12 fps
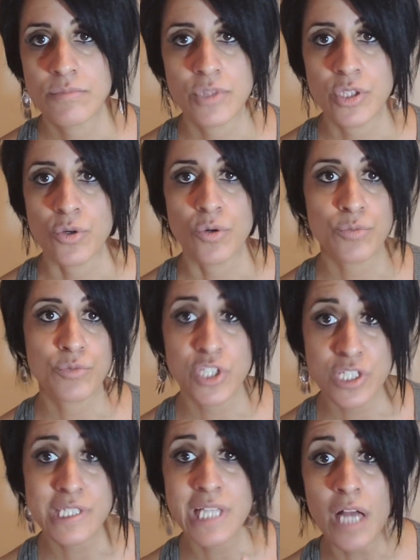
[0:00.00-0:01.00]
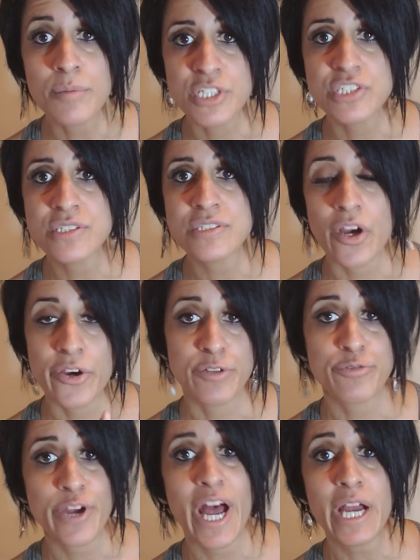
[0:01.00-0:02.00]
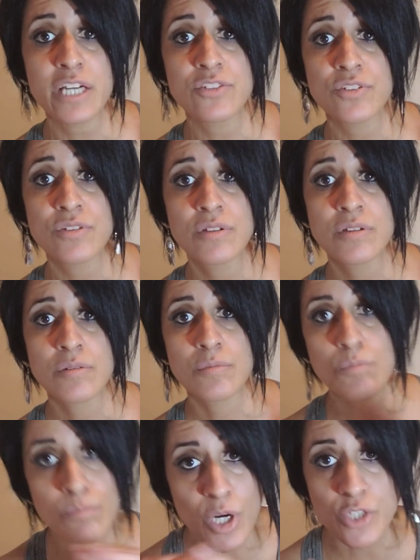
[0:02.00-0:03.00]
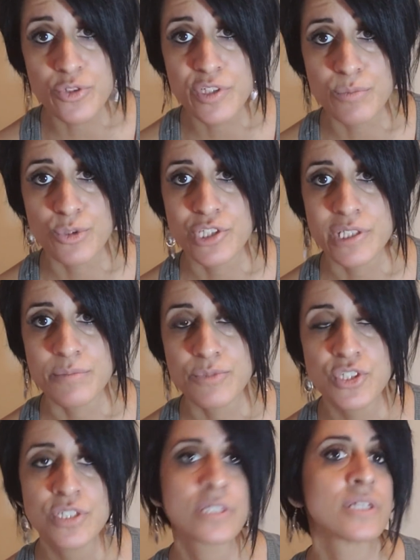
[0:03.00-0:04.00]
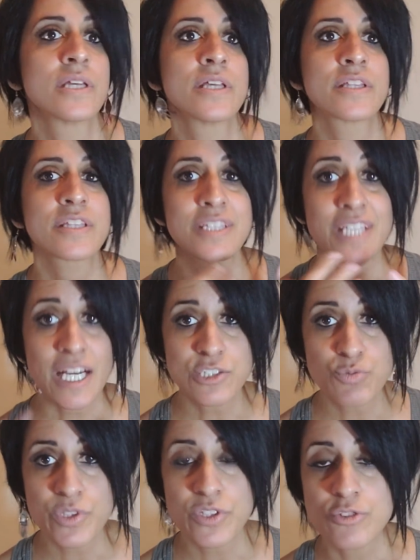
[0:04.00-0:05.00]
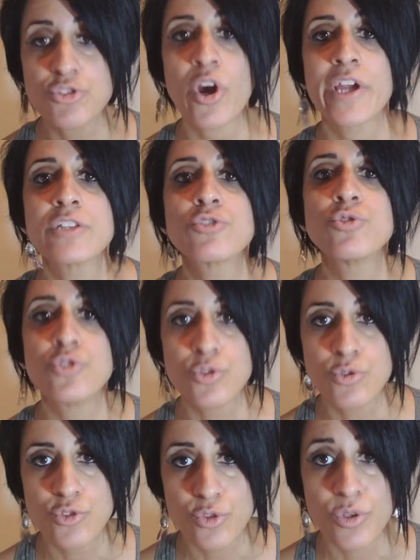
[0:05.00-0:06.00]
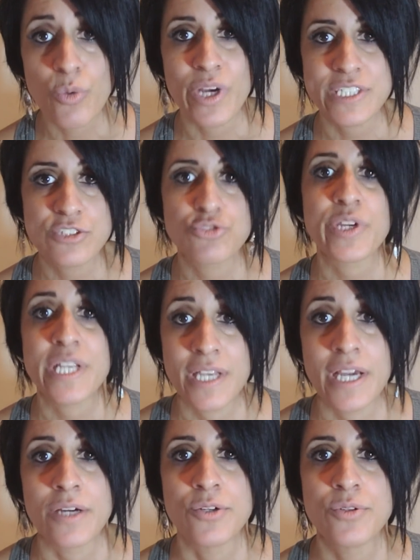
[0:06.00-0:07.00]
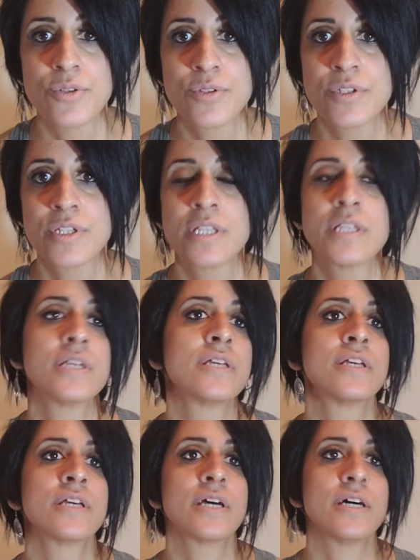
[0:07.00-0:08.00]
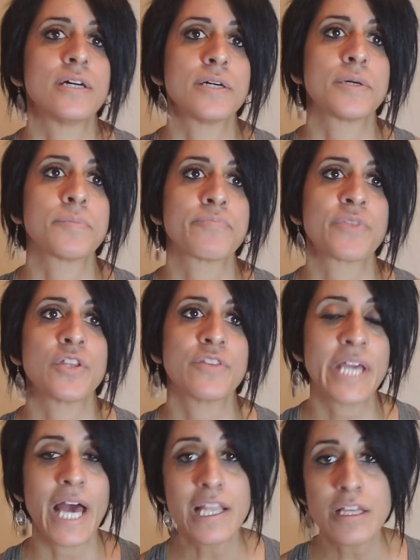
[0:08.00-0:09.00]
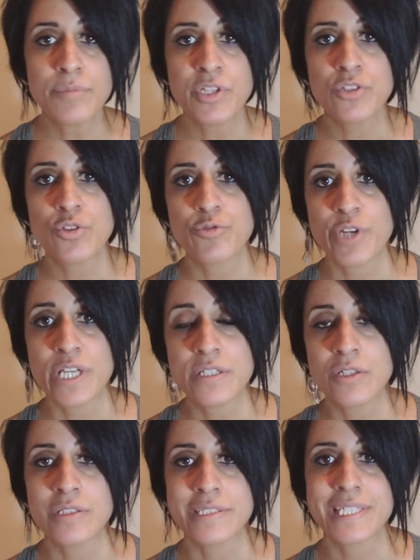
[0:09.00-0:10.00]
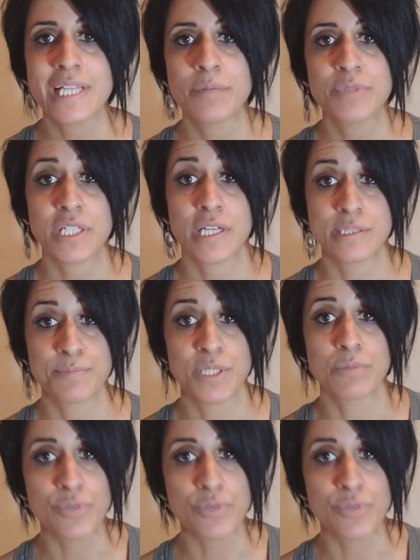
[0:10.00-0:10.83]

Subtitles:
the Islamists are in fact moderate Muslims. That's what they're trying to do to the West right now. The element of radical Islam that has been